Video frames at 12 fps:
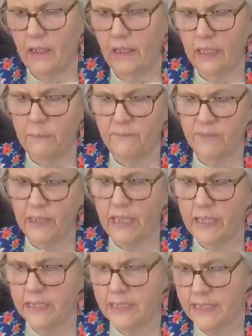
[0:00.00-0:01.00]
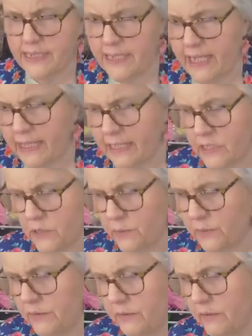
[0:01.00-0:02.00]
To take it to
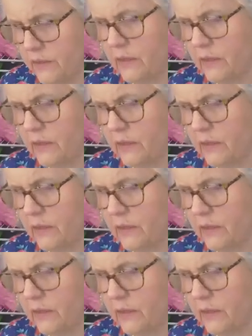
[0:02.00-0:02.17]
her.